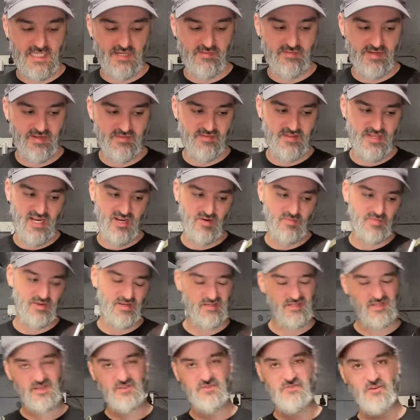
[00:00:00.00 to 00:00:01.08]
even if they are a
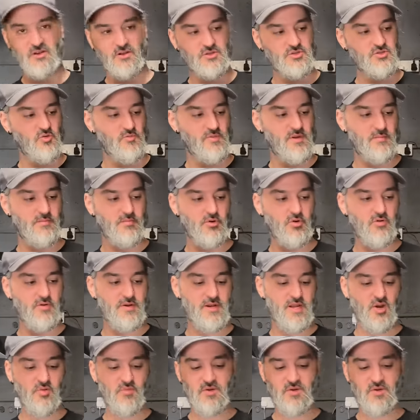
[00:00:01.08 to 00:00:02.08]
bit defunct or a bit boring now.